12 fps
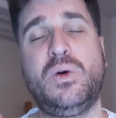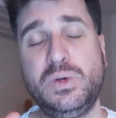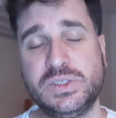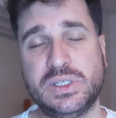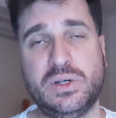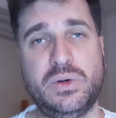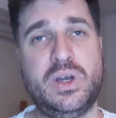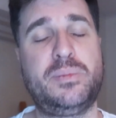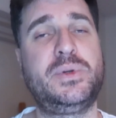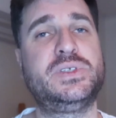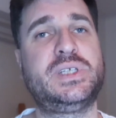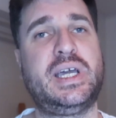also help
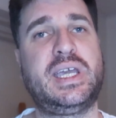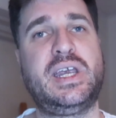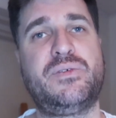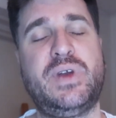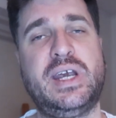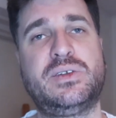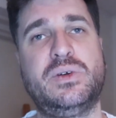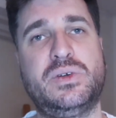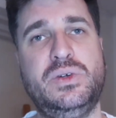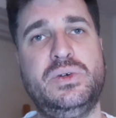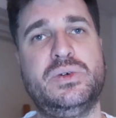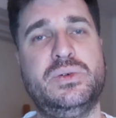you start getting ranked on
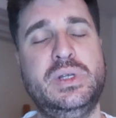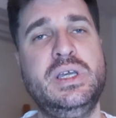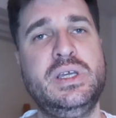Google.